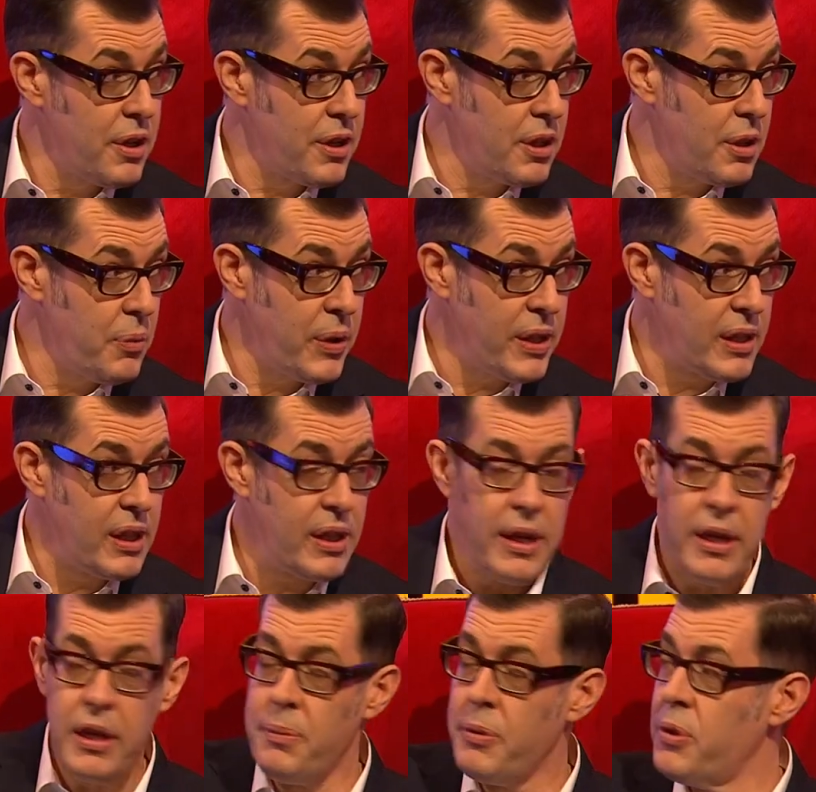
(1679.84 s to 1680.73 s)
look at the weekly
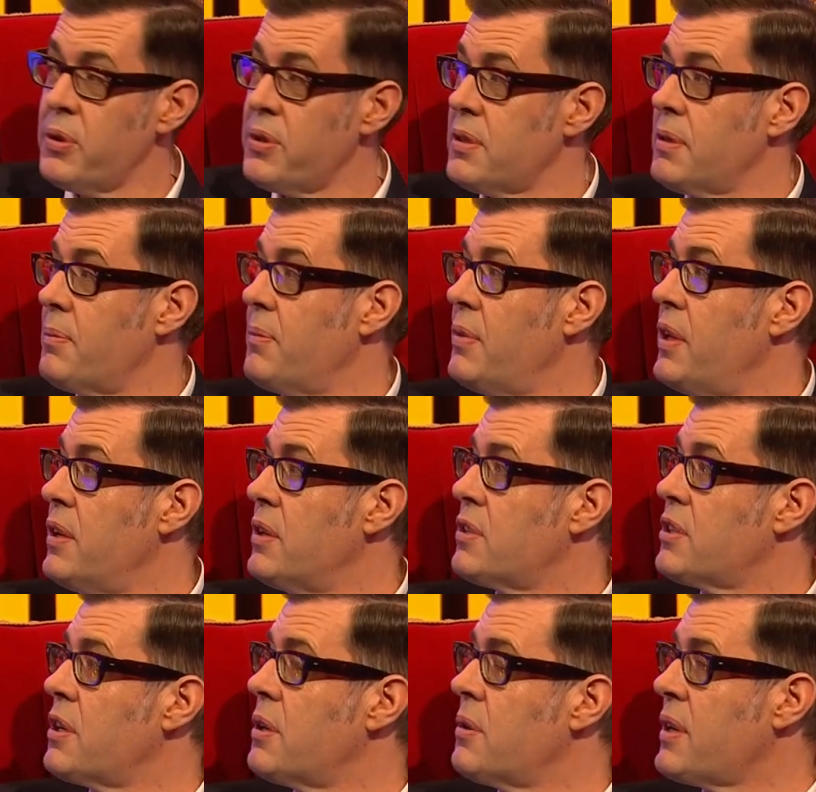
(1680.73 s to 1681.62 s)
leaderboards?
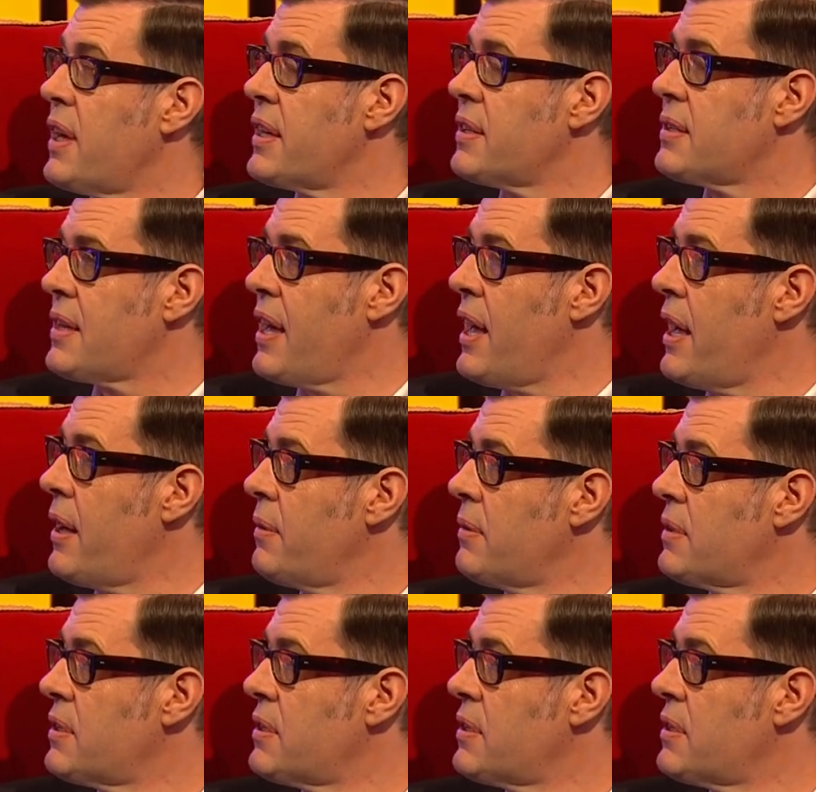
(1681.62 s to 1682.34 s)
Two days down,